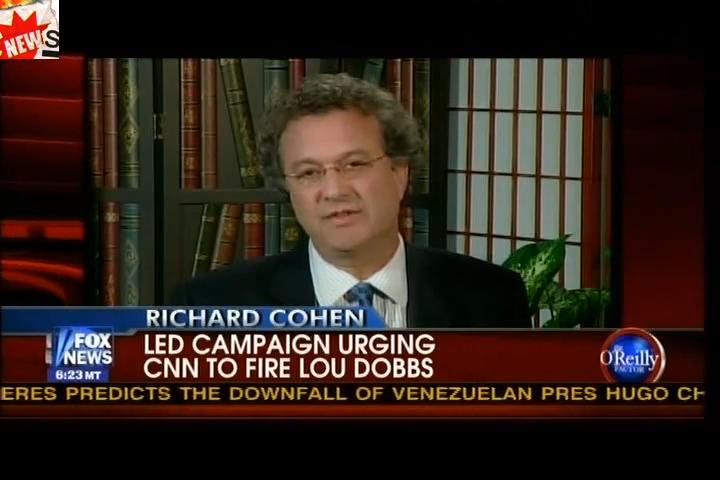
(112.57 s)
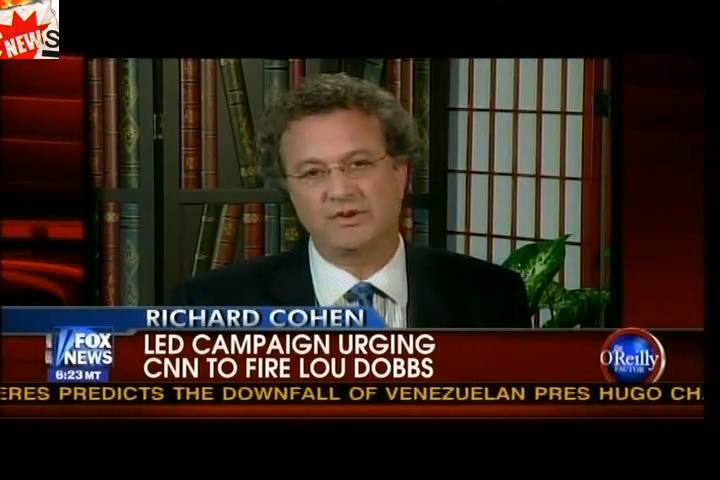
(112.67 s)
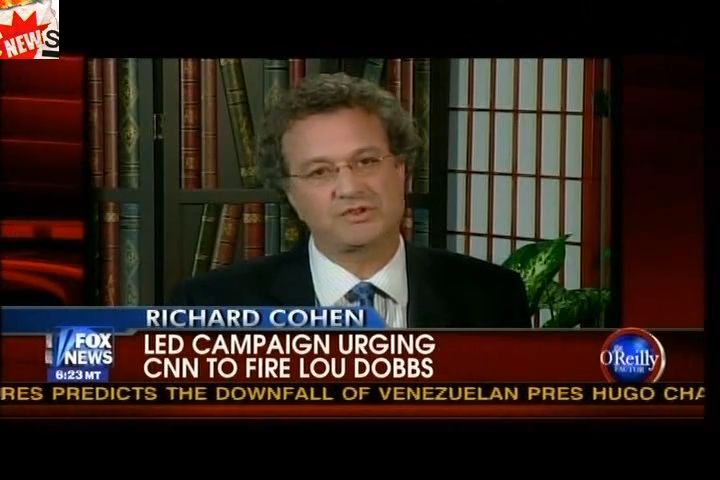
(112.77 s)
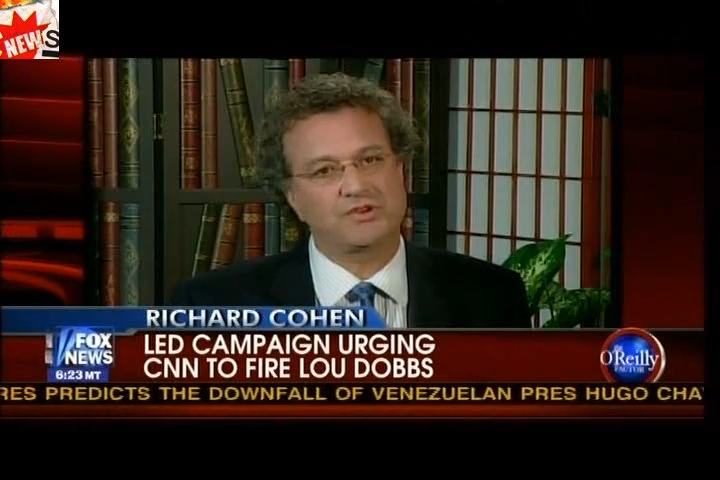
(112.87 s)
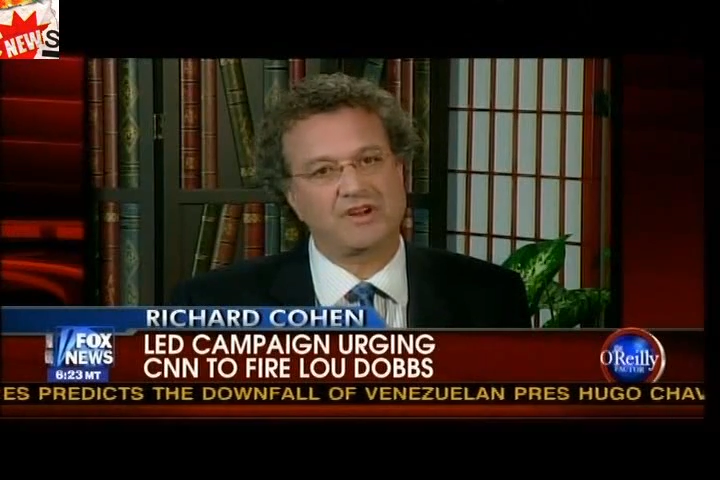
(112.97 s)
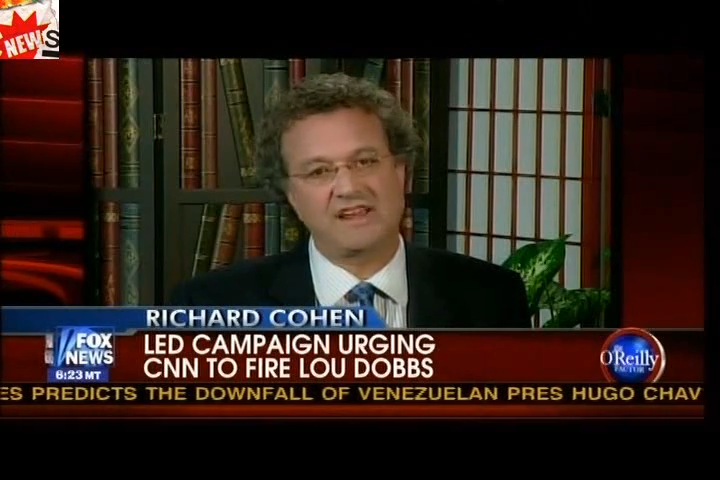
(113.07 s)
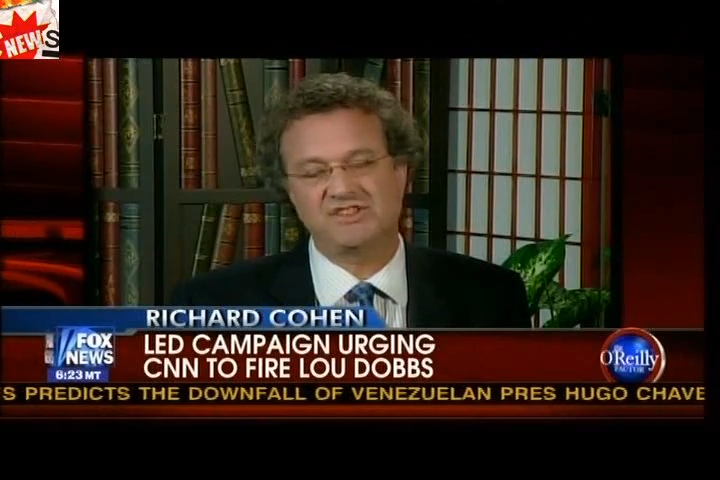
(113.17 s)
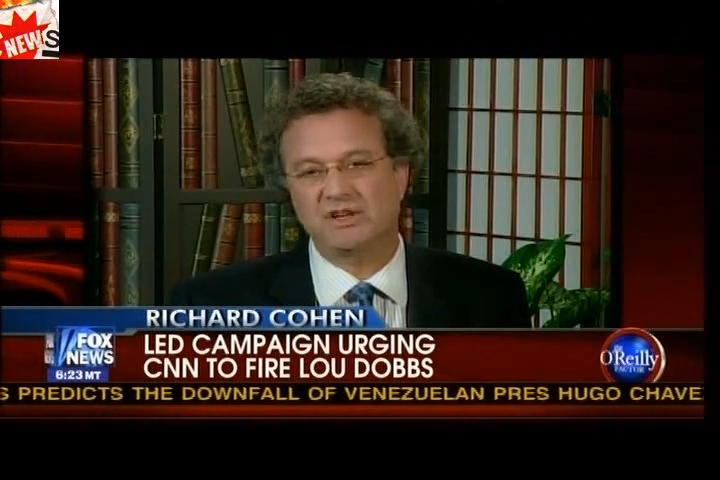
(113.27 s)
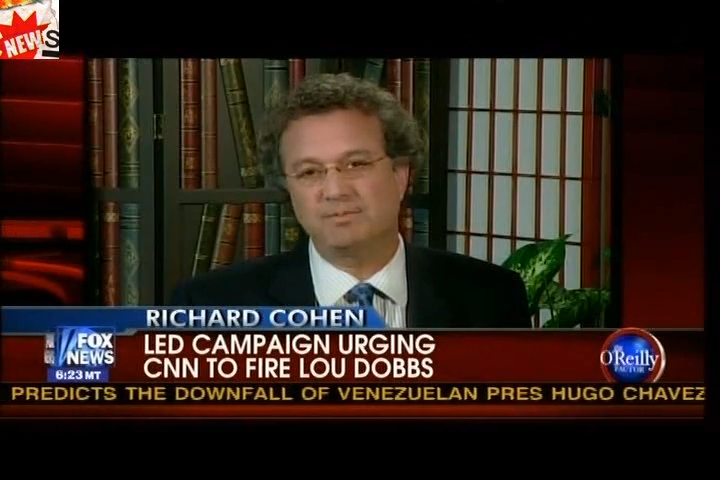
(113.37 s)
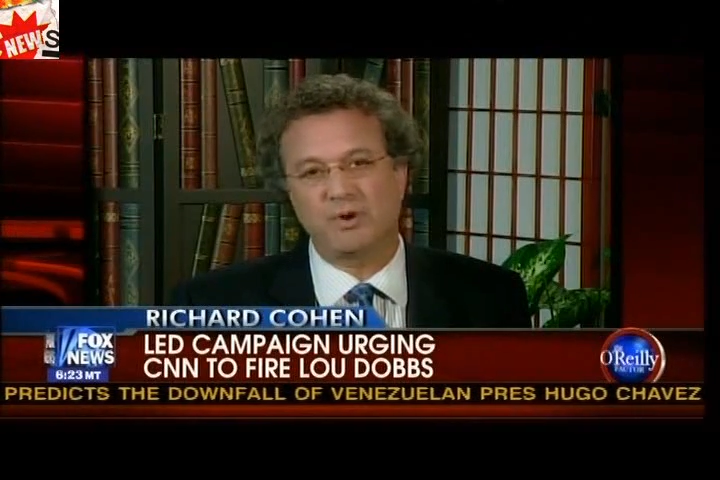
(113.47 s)
those
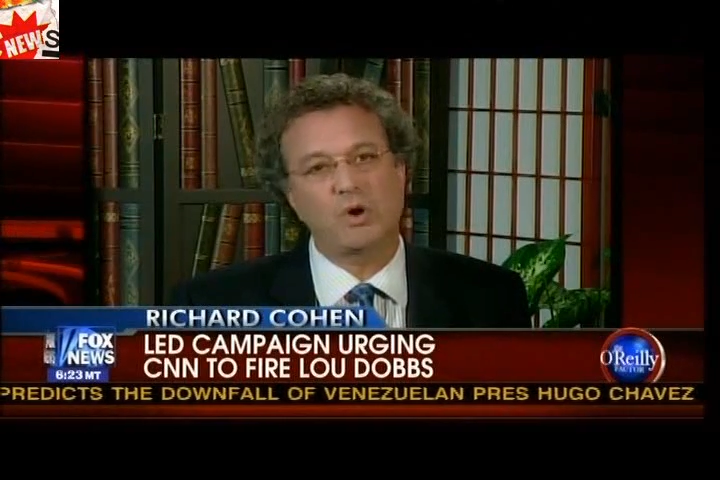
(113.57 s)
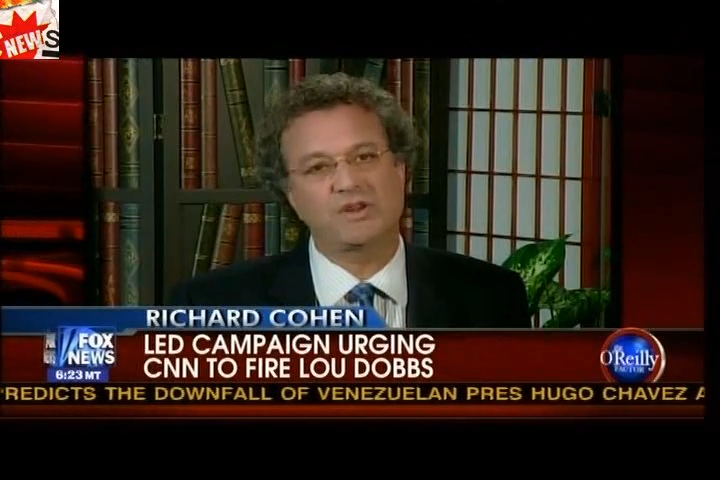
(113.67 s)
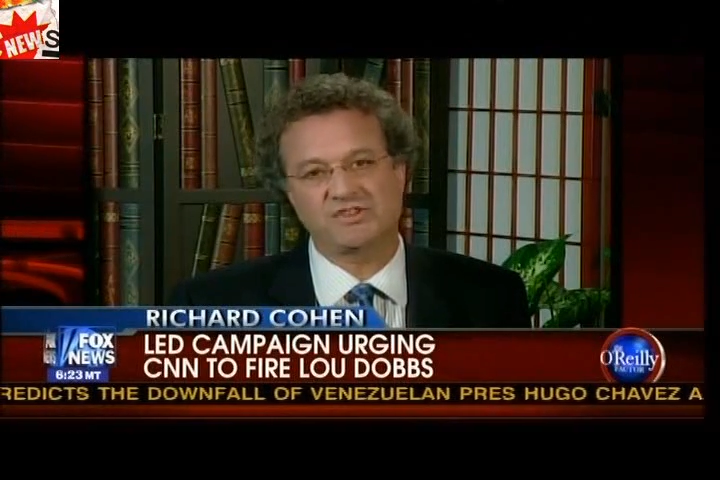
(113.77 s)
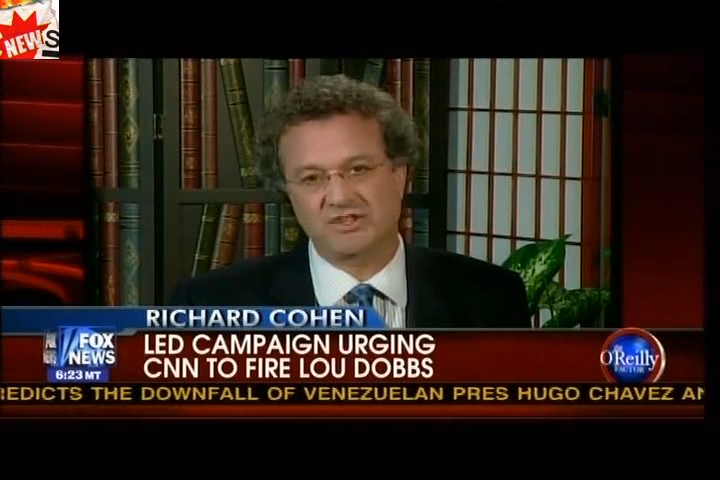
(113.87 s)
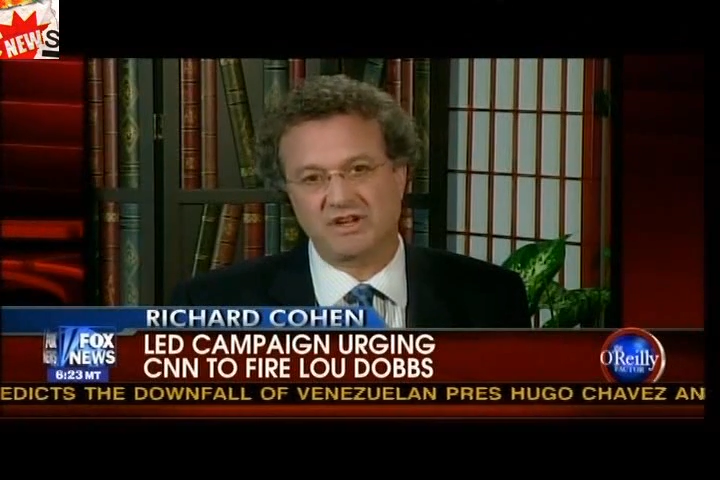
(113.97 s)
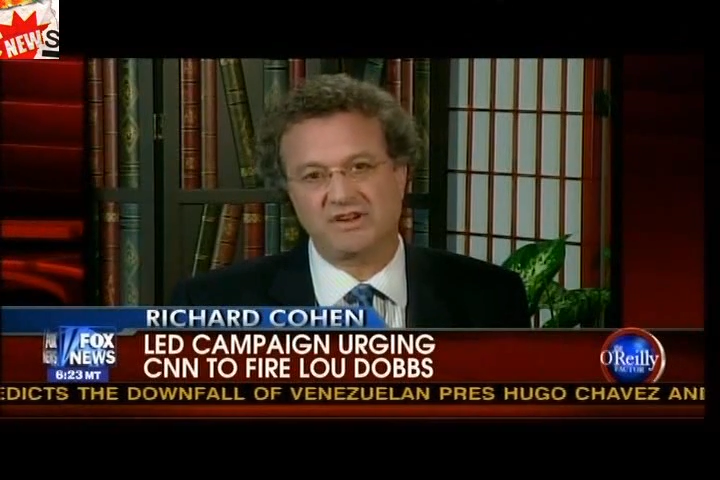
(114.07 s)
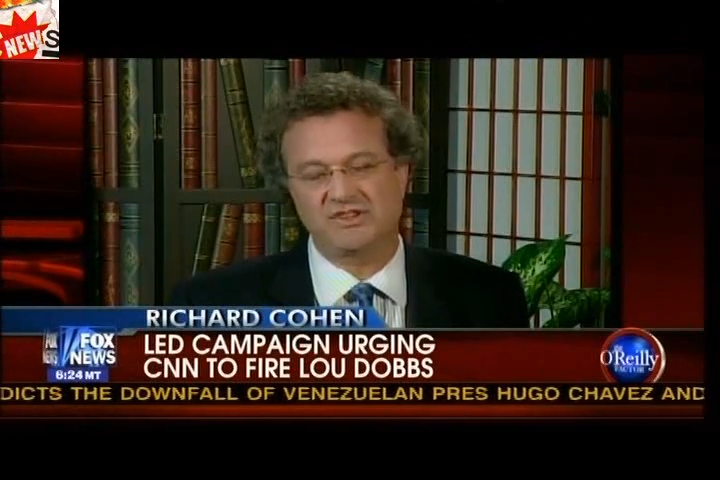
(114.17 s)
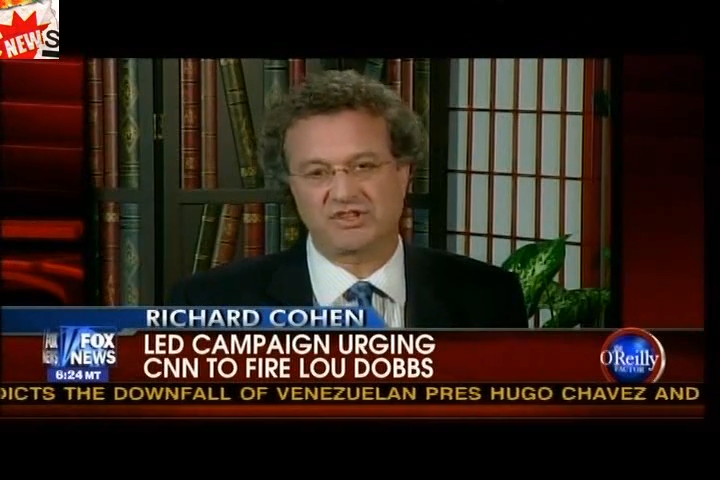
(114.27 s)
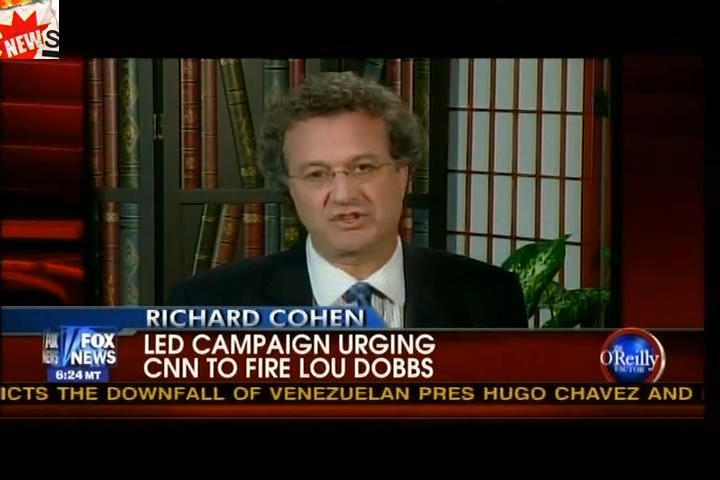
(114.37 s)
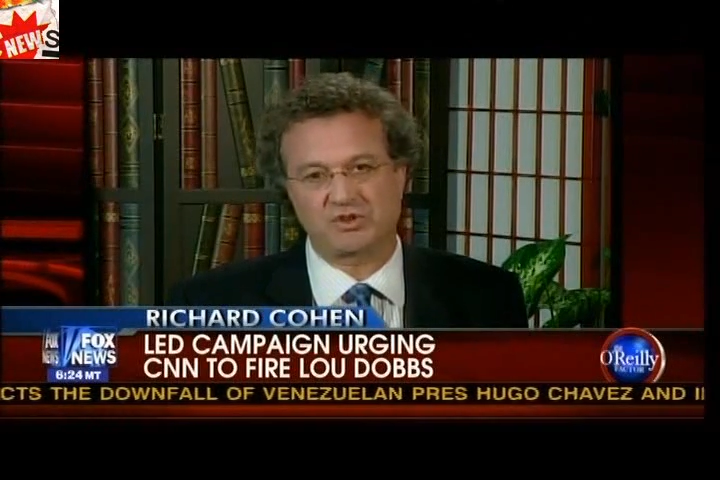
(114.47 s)
crazy, bogus
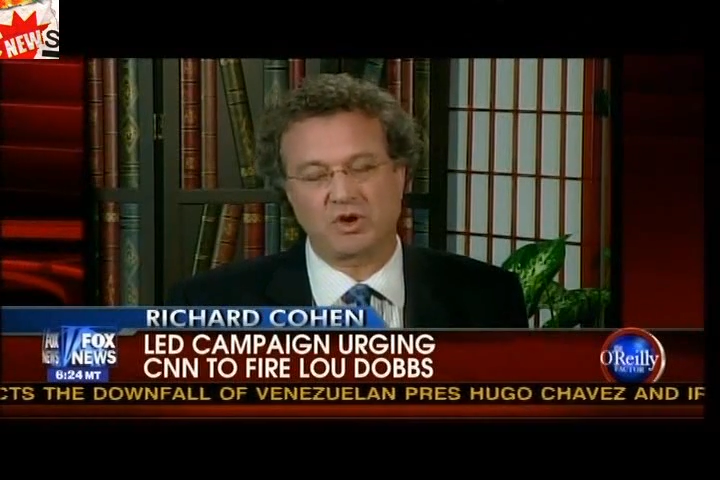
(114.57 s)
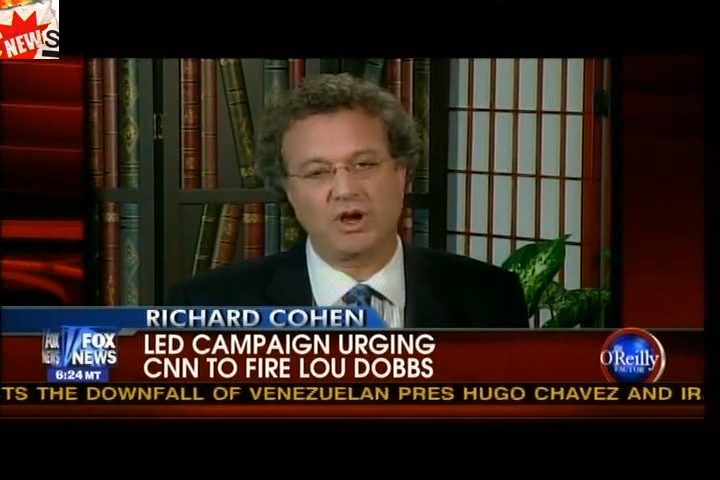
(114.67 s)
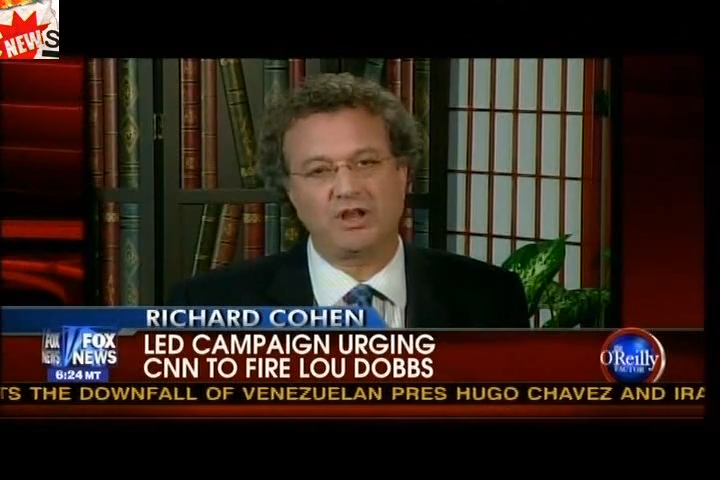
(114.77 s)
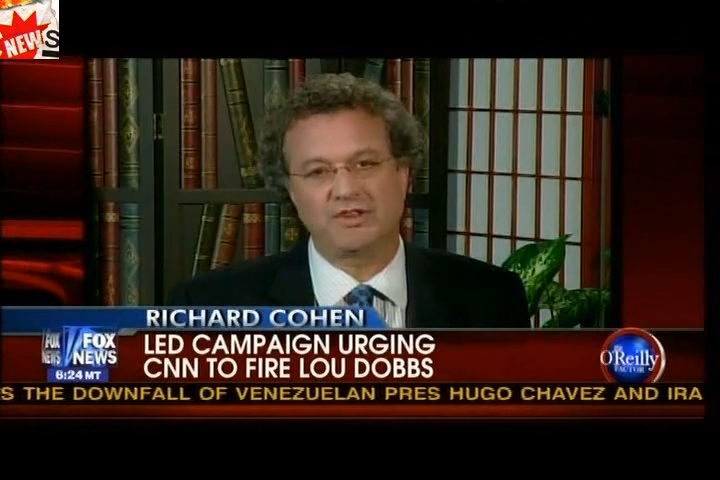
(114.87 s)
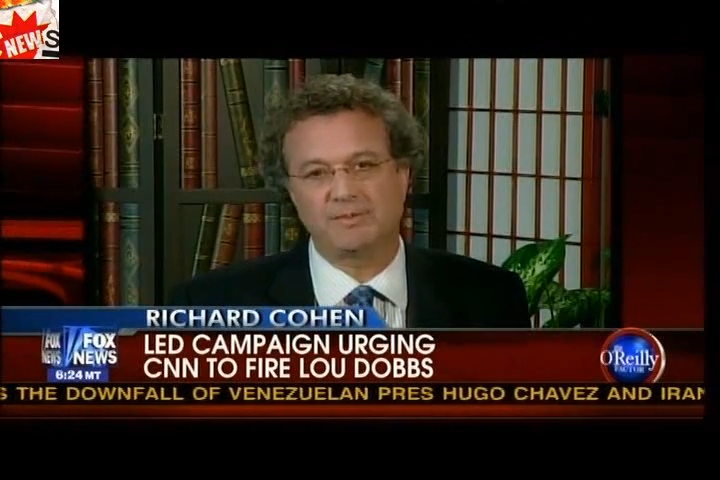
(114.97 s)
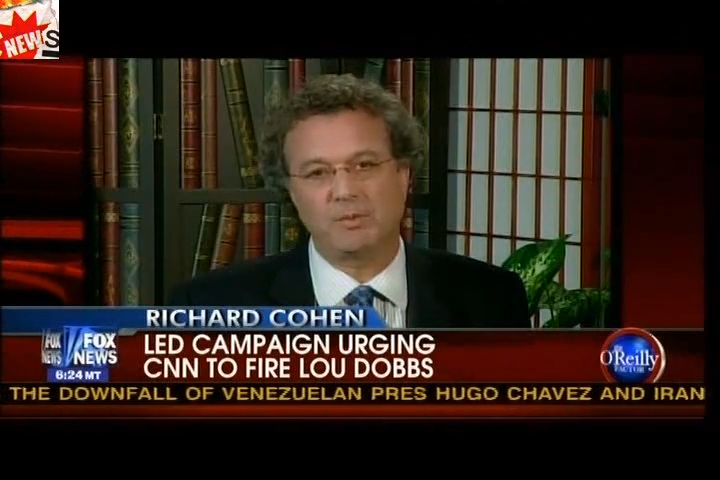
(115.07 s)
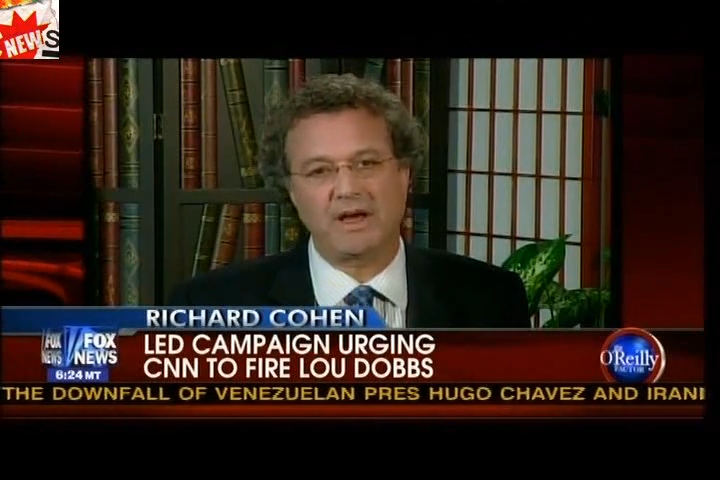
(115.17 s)
theories, as you called them,